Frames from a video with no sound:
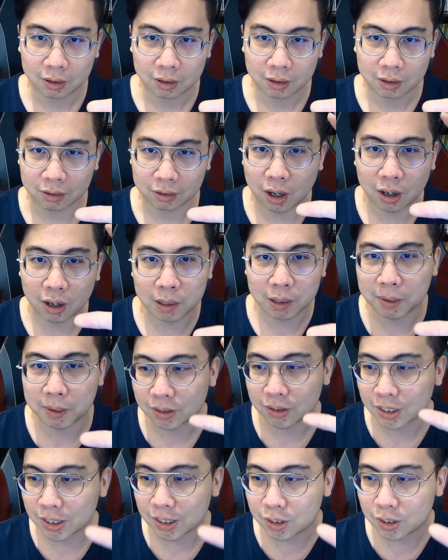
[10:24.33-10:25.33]
talking about
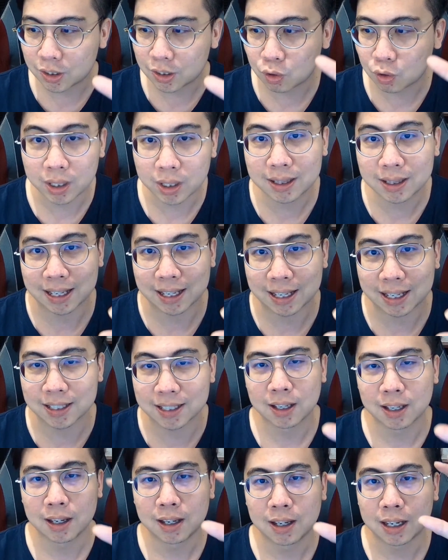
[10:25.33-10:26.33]
these three
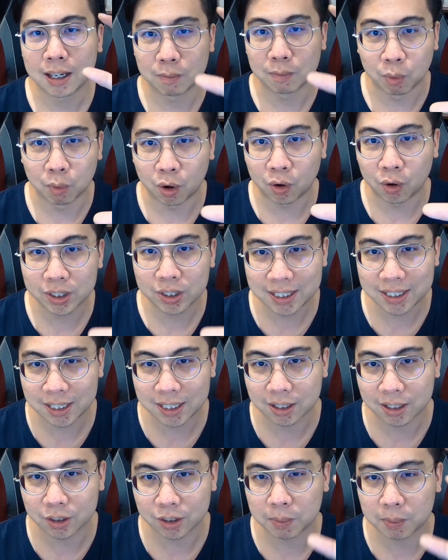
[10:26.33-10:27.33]
things in more
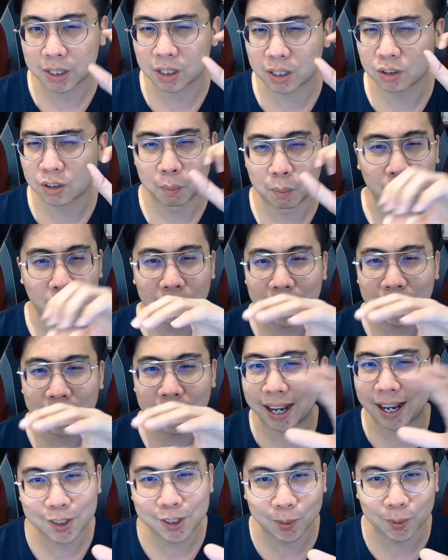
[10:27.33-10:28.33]
details, because more
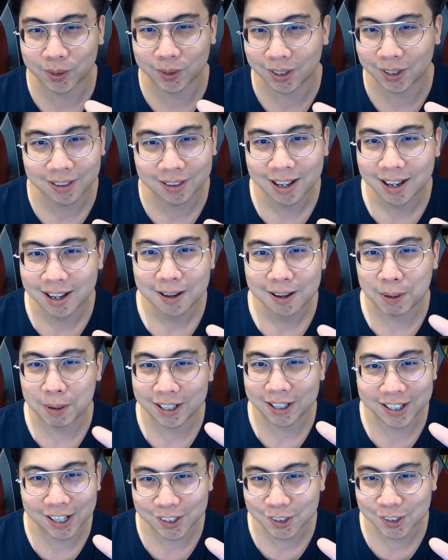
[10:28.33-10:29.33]
likely you will not pay
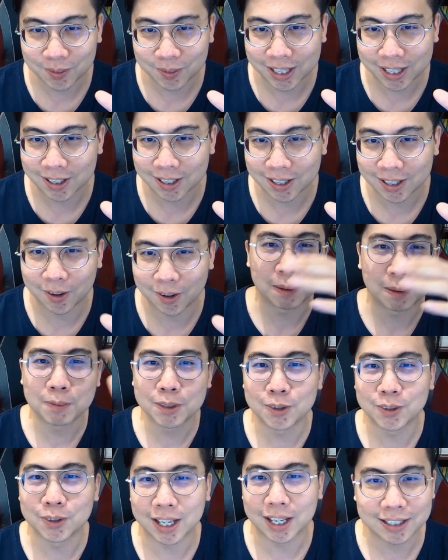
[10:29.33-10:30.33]
attention right now and maybe
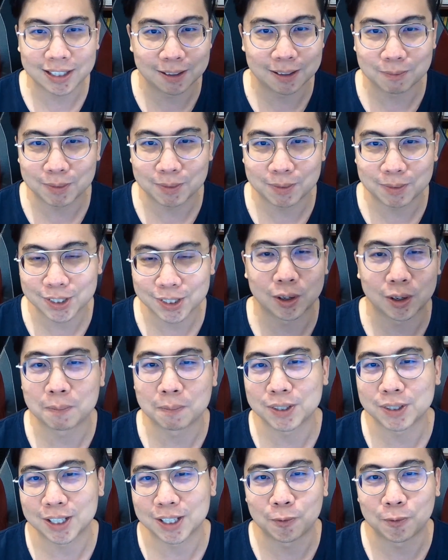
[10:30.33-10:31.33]
you get 10%,
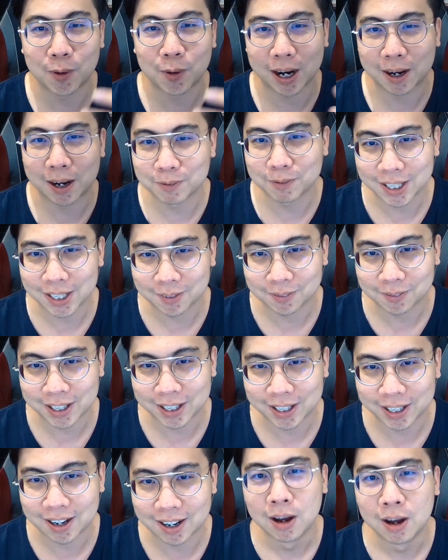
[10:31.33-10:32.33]
20% of what I'm saying right
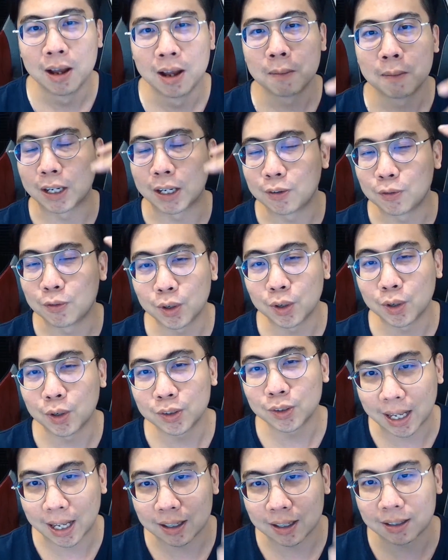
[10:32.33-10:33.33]
now. But if you want to
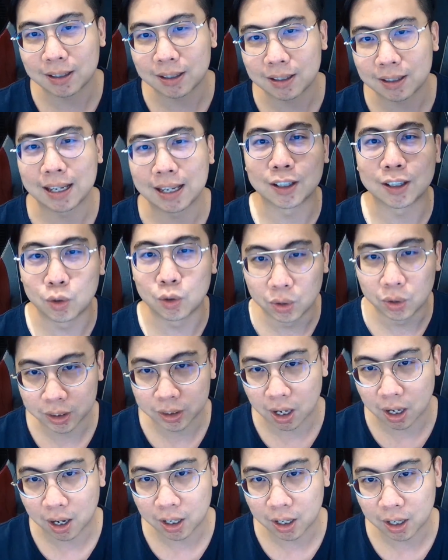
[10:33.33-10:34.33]
get it in the Google
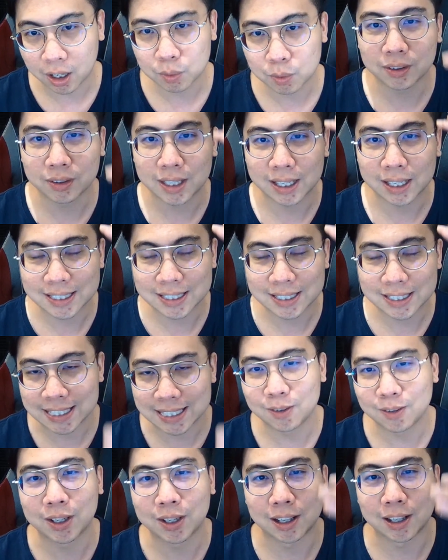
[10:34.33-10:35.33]
Docs where you can see
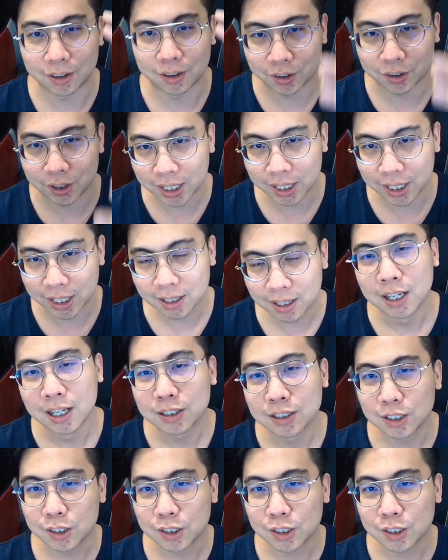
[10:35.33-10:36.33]
it, you can learn it,
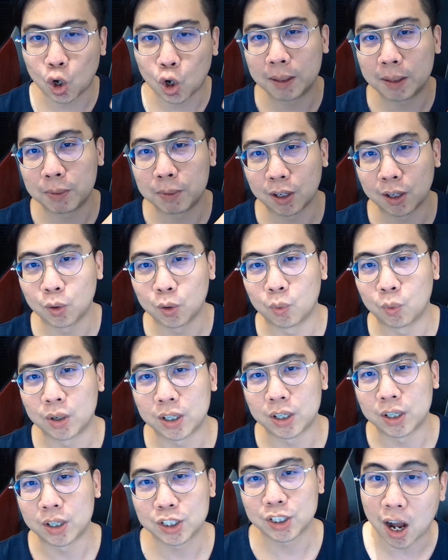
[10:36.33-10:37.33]
just comment below the
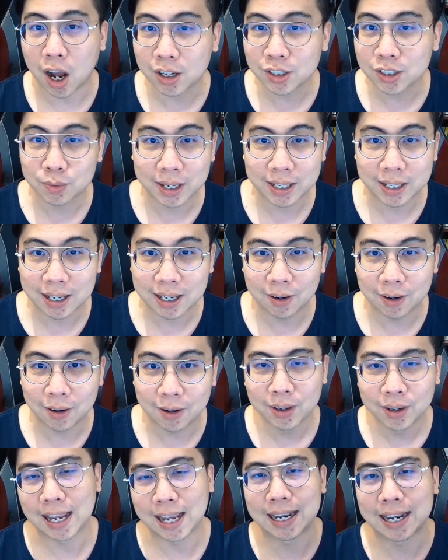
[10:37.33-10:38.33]
words docs right now
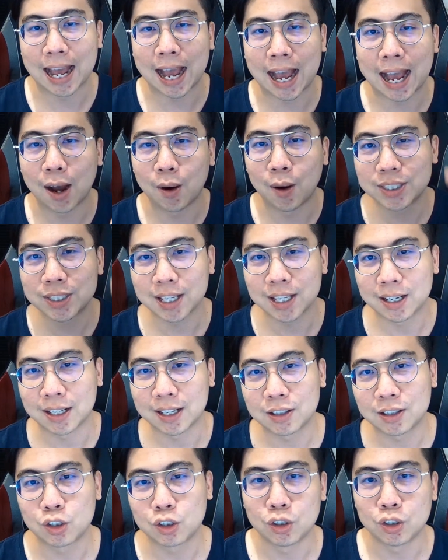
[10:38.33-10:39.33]
and I will send
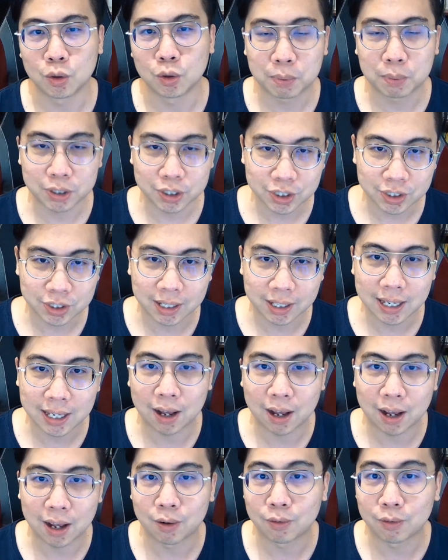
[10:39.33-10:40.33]
it to you personally.
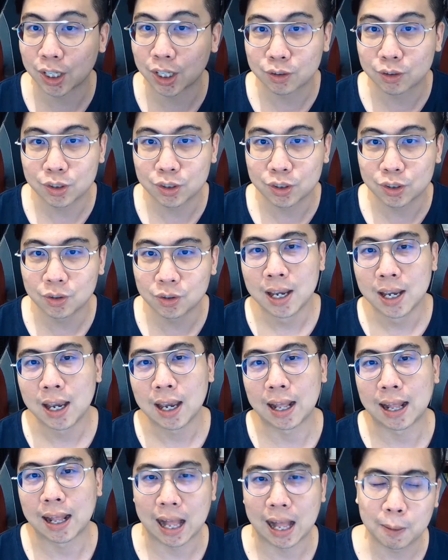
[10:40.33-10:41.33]
I'll reach out to you
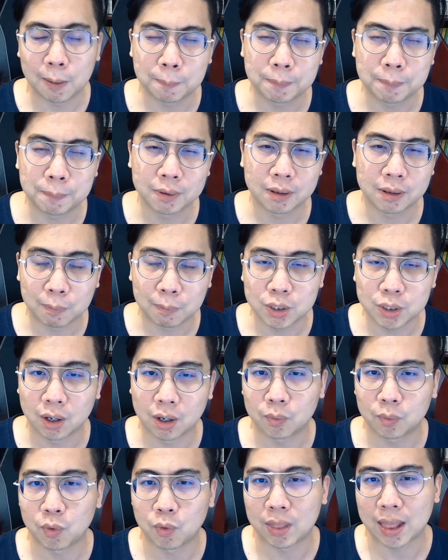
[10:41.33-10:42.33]
and help you
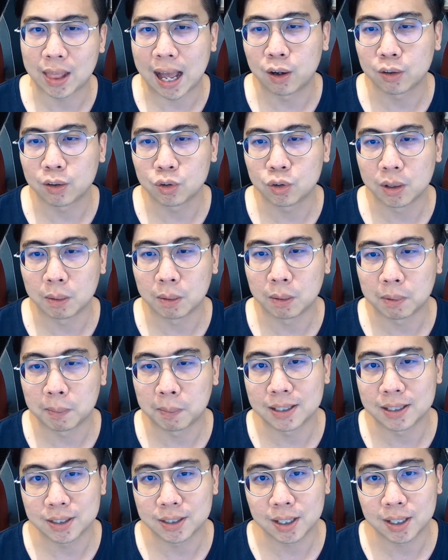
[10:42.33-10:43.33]
out with how to implement
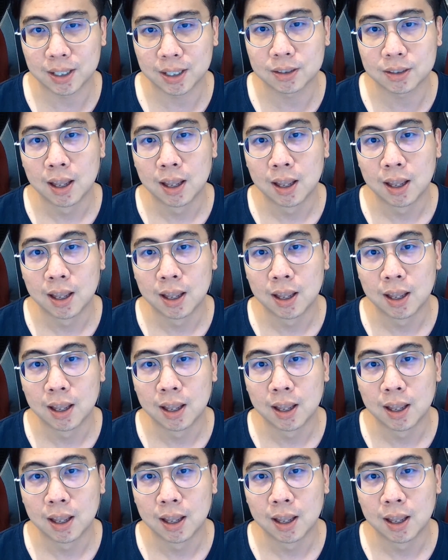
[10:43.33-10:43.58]
these things.